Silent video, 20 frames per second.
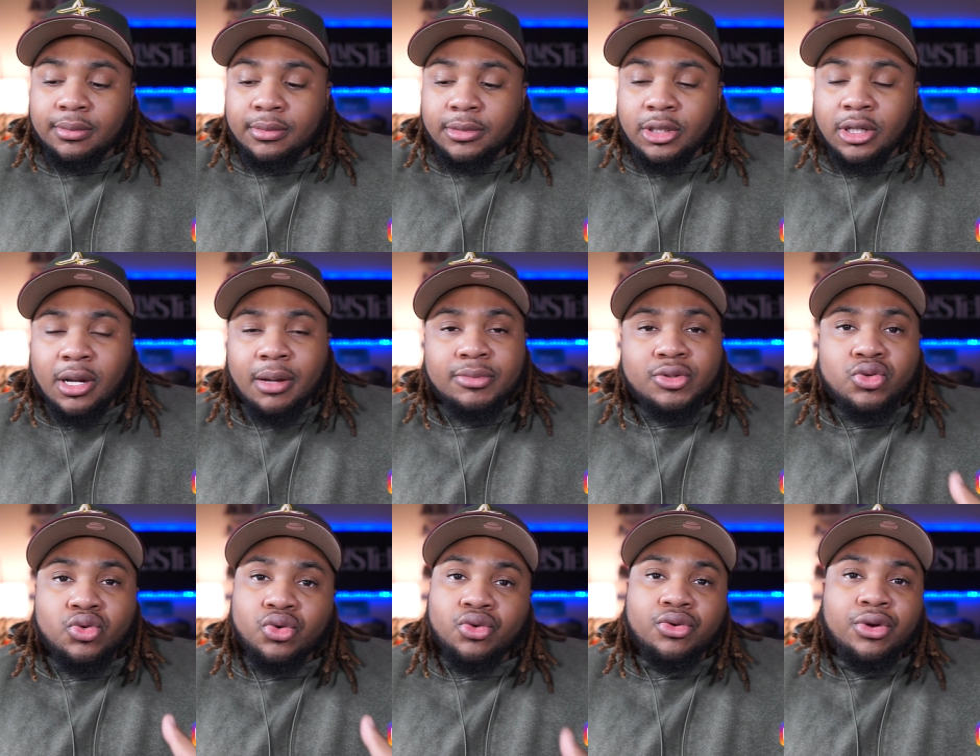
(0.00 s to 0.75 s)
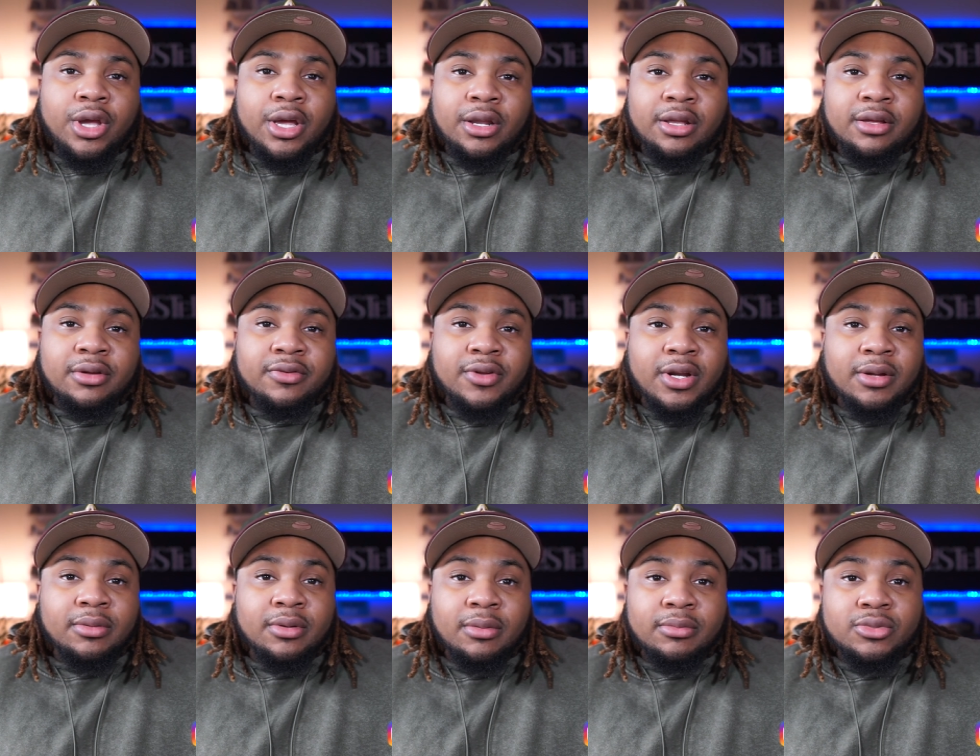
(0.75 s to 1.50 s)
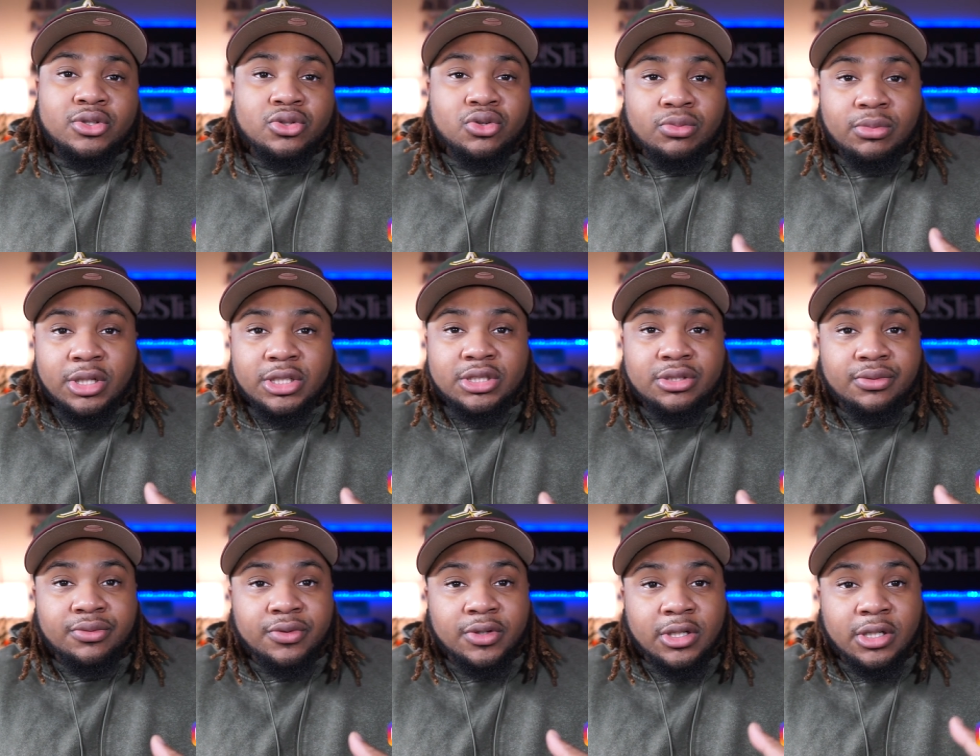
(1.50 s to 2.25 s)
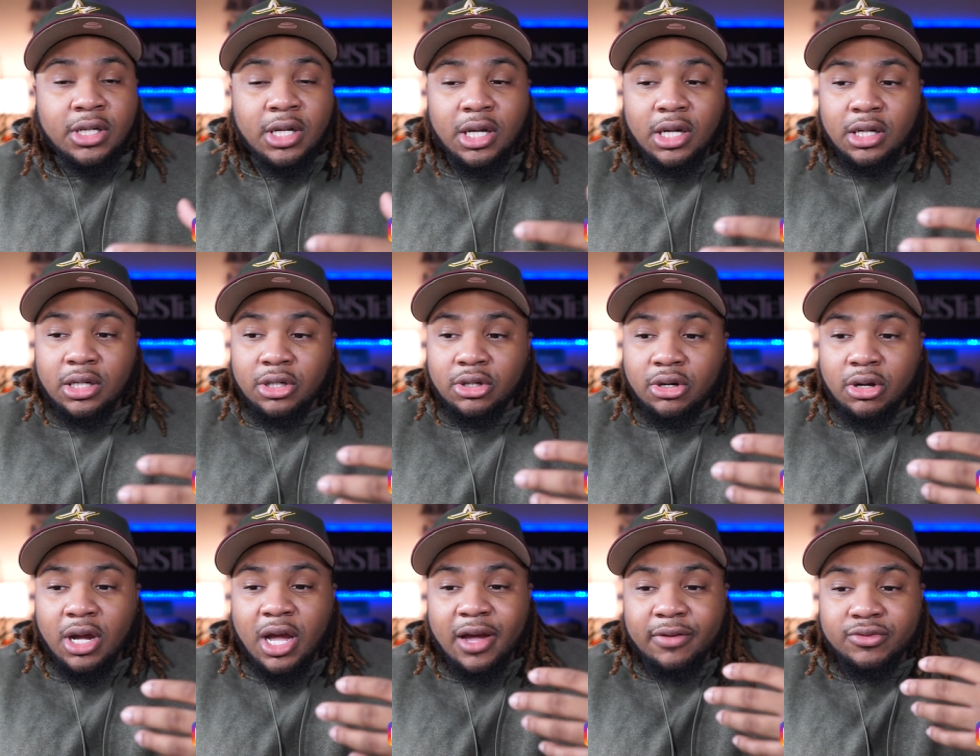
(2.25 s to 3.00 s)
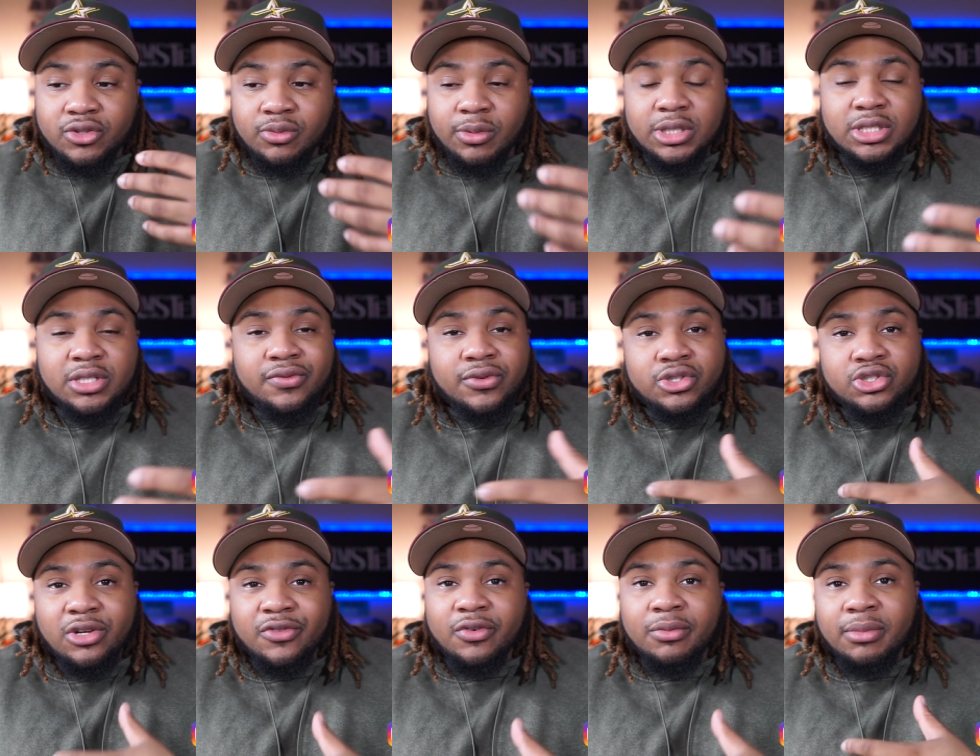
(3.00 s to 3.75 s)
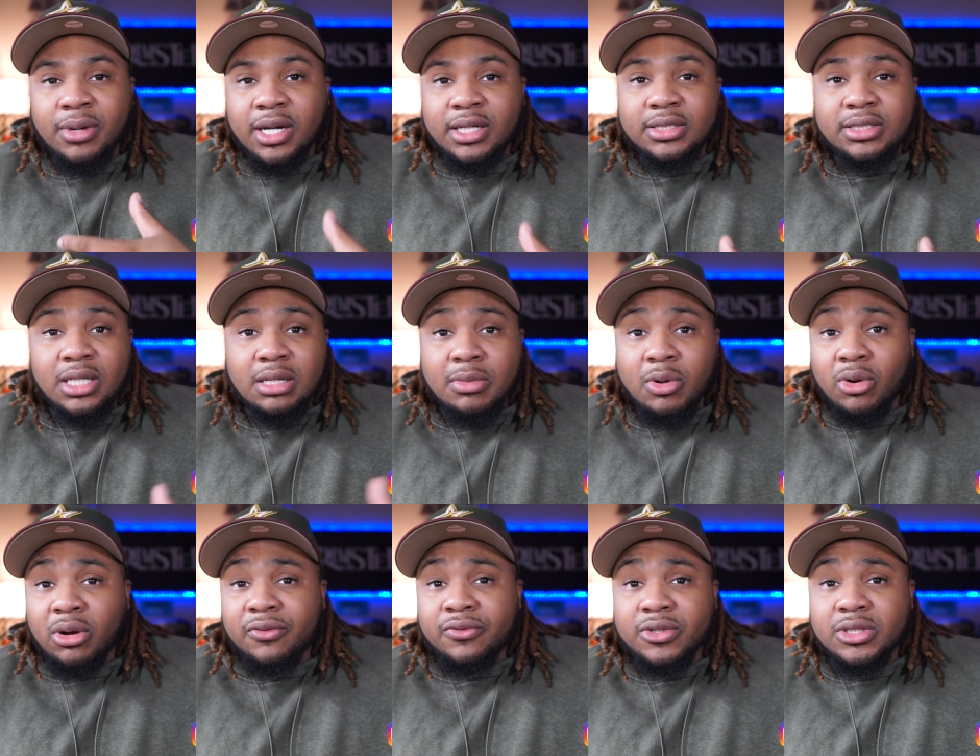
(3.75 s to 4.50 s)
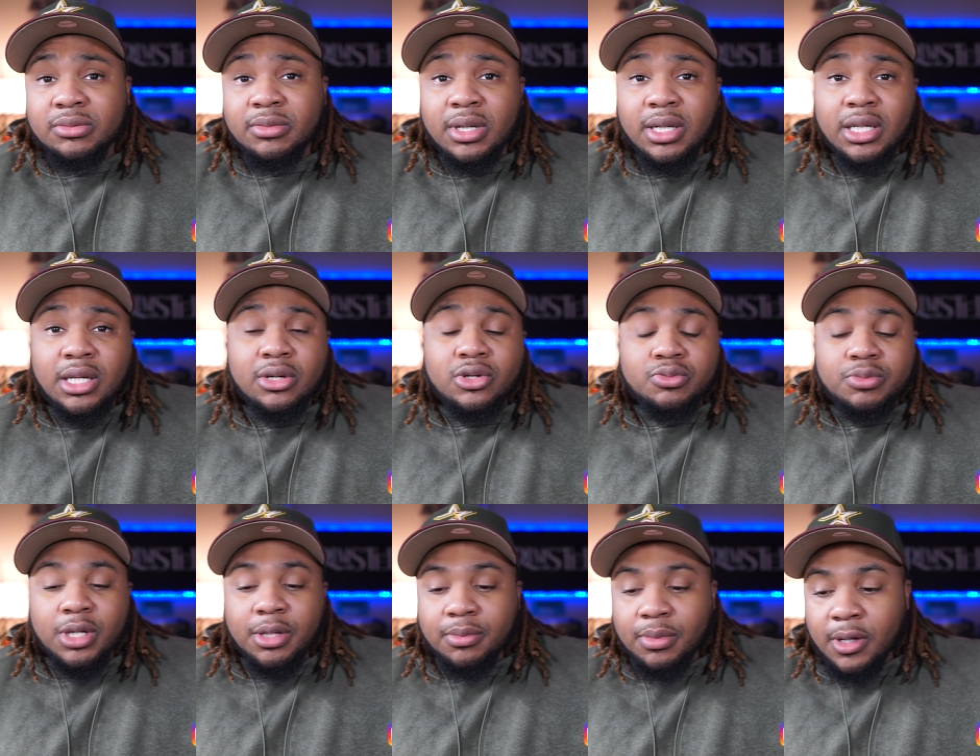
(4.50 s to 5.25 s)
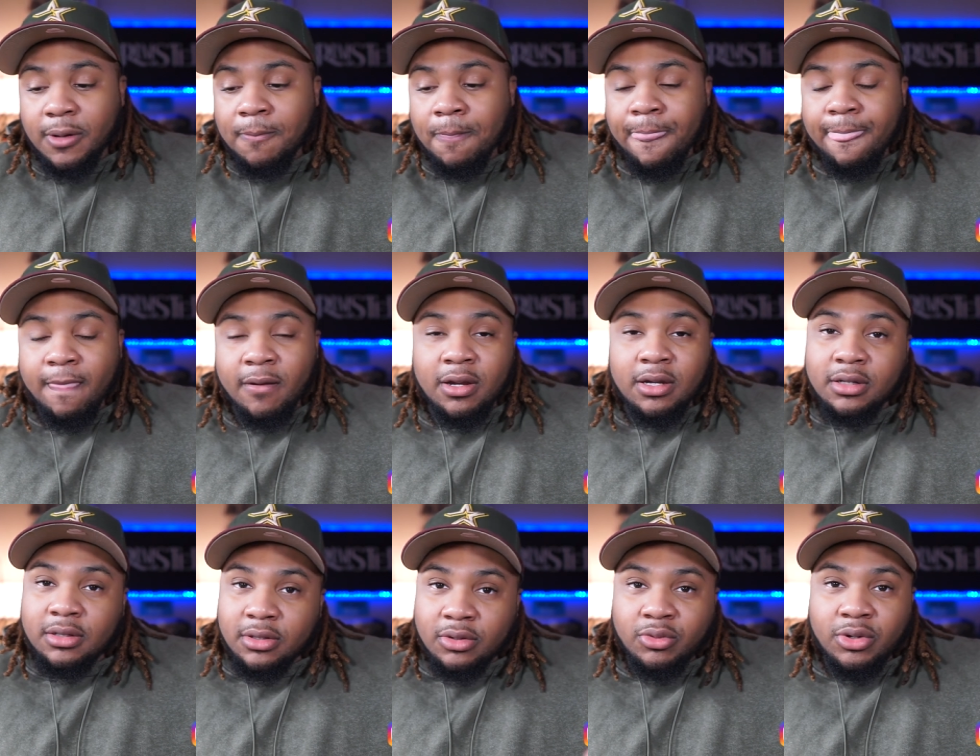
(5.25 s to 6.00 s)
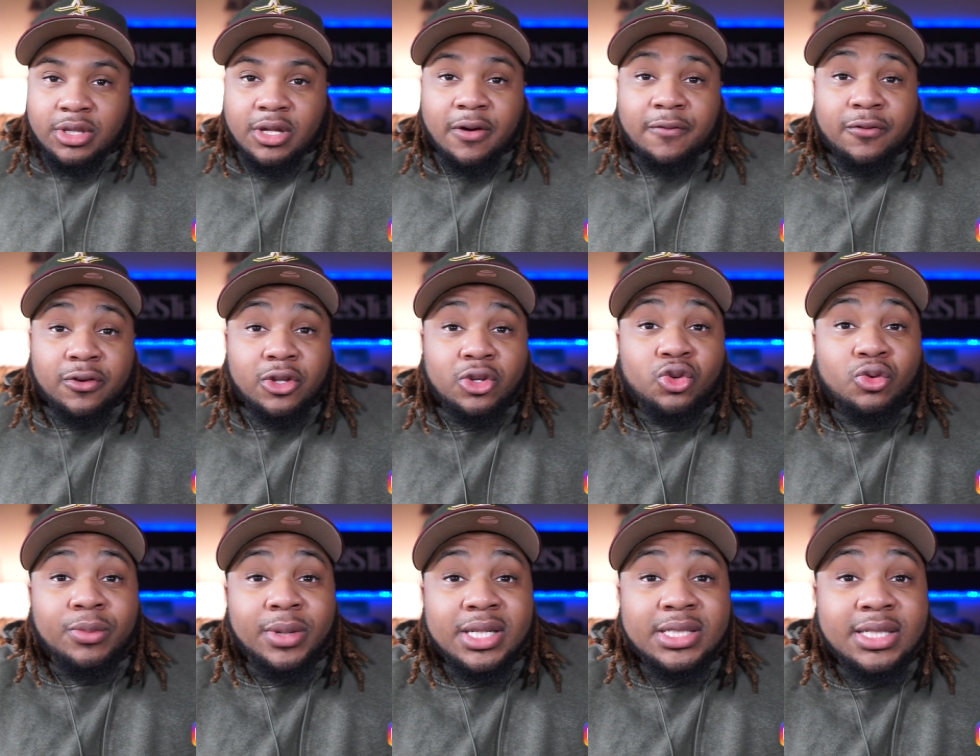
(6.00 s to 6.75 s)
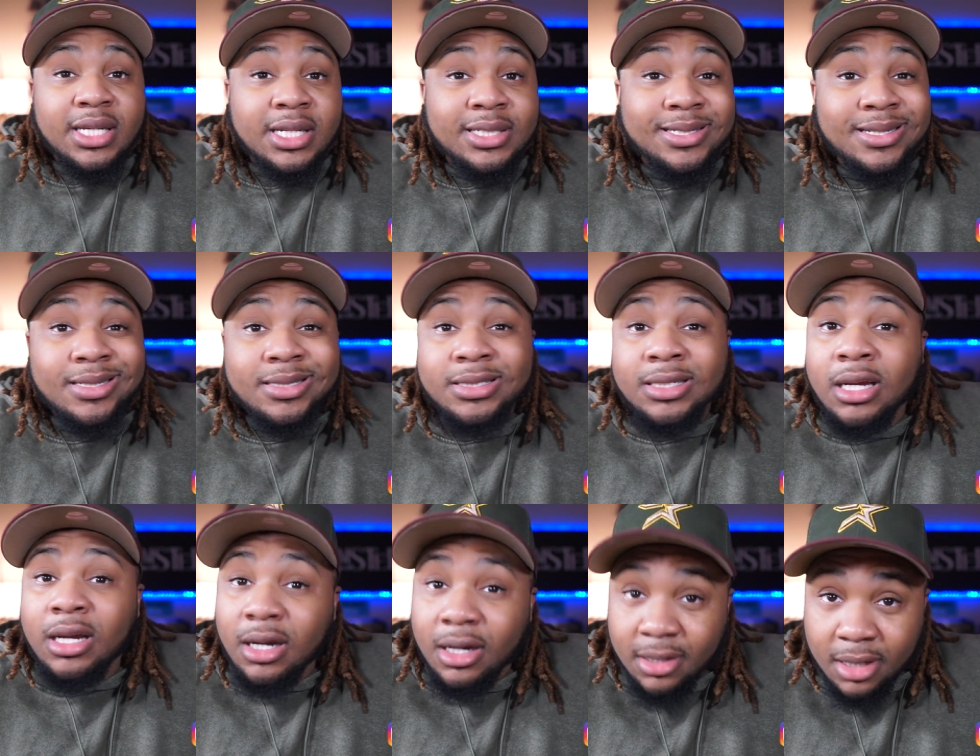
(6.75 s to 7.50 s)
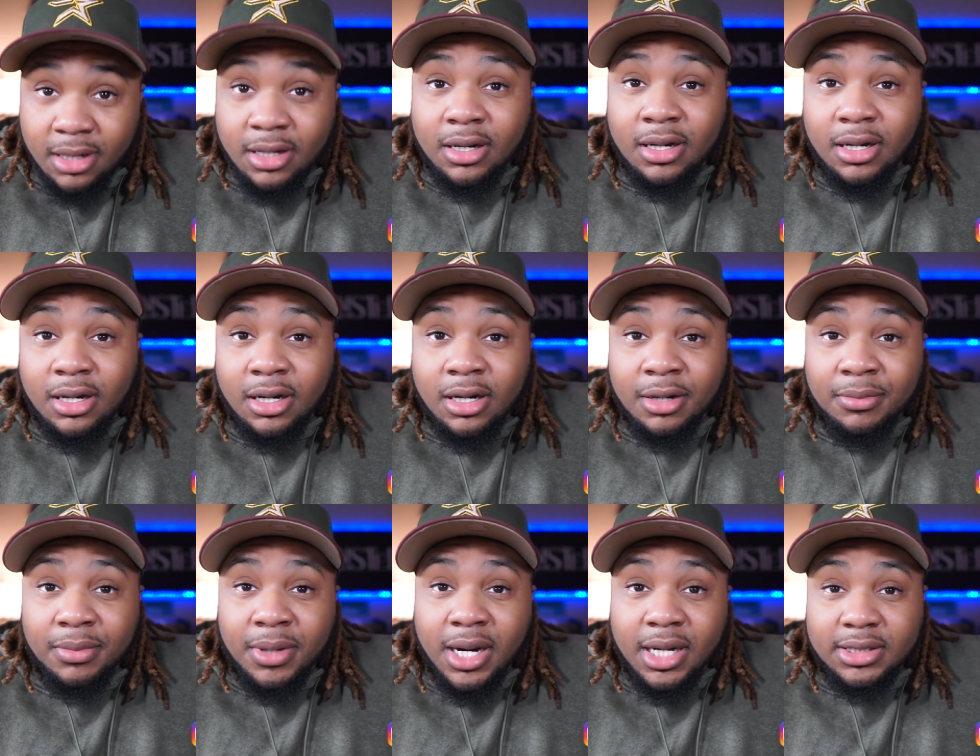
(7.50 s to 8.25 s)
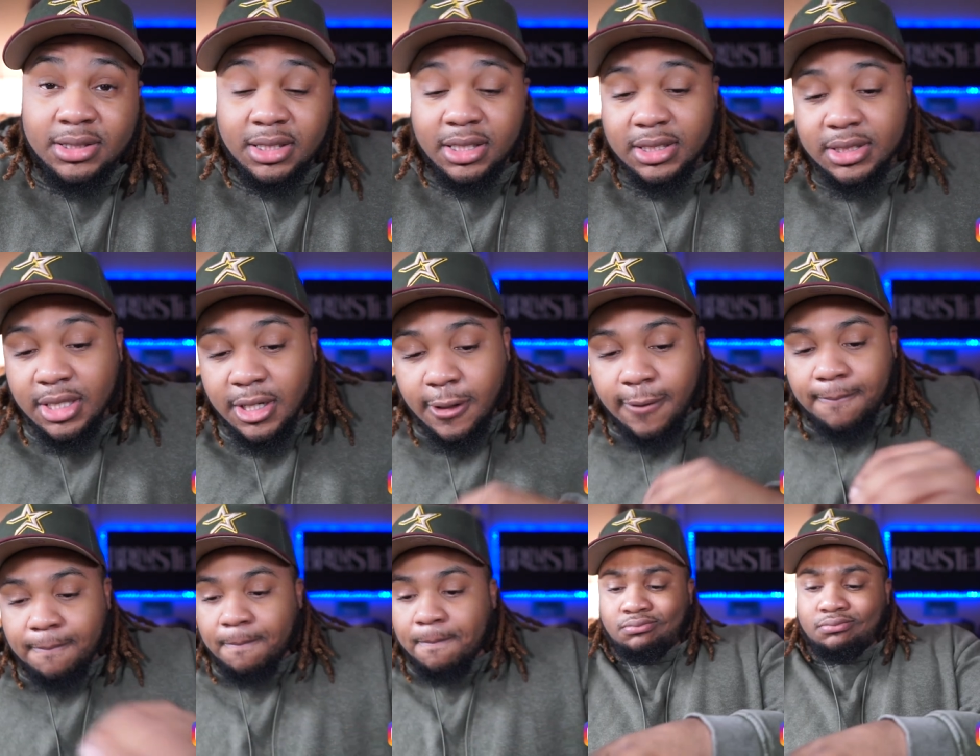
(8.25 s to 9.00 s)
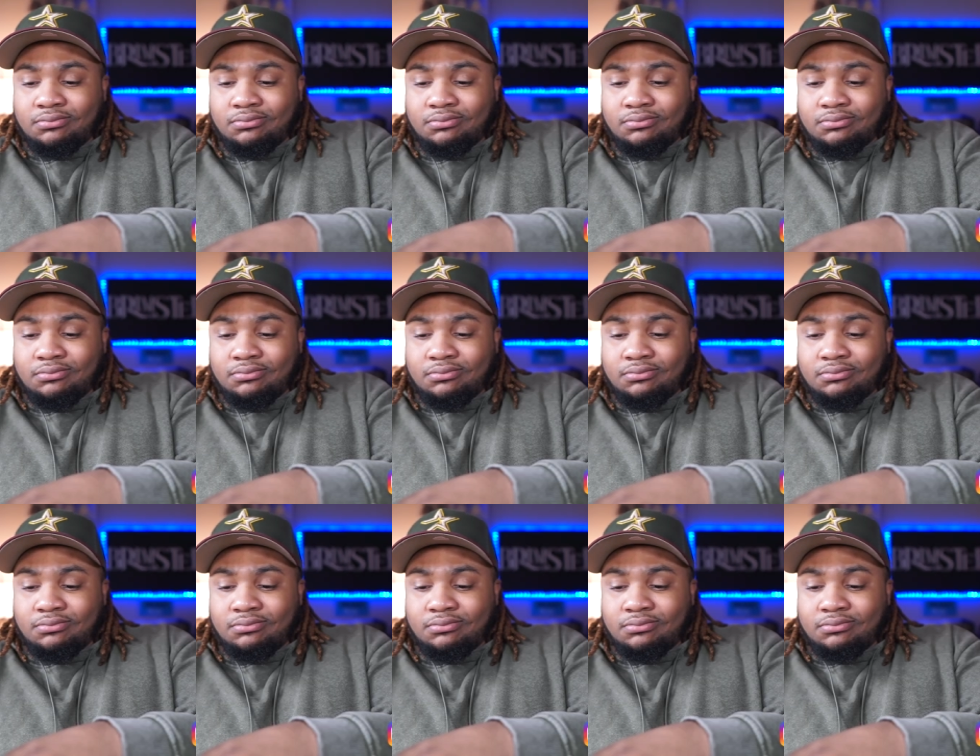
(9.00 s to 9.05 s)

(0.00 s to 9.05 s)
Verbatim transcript: You know, I'm too creative, and I'm too much of a, you know, I have too much of a driven mindset to be working with somebody else, man. But without further ado, man, let's get into this unboxing. Let's get it.